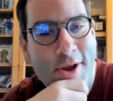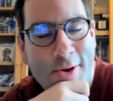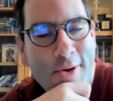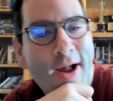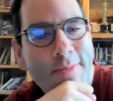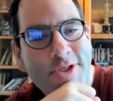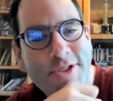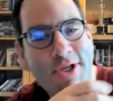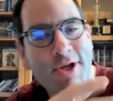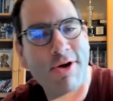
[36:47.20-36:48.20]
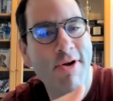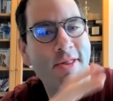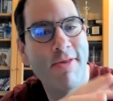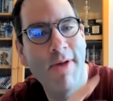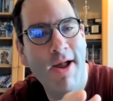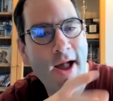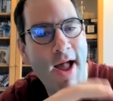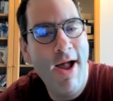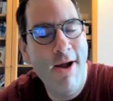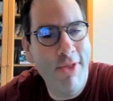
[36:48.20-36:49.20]
so I'm just curious about
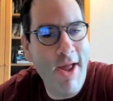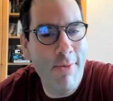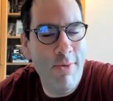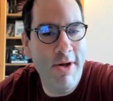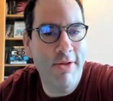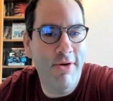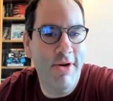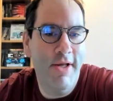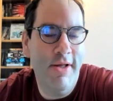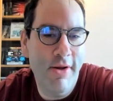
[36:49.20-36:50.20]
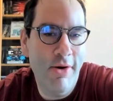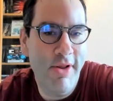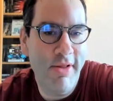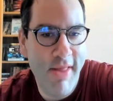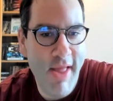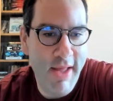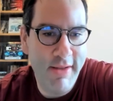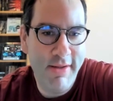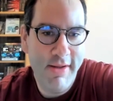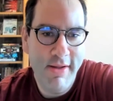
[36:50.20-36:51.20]
how that works on a set
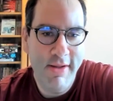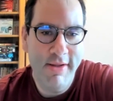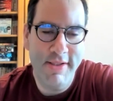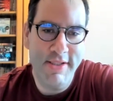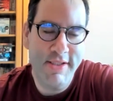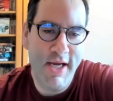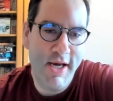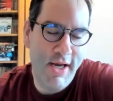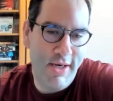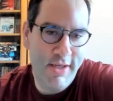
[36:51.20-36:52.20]
to decide.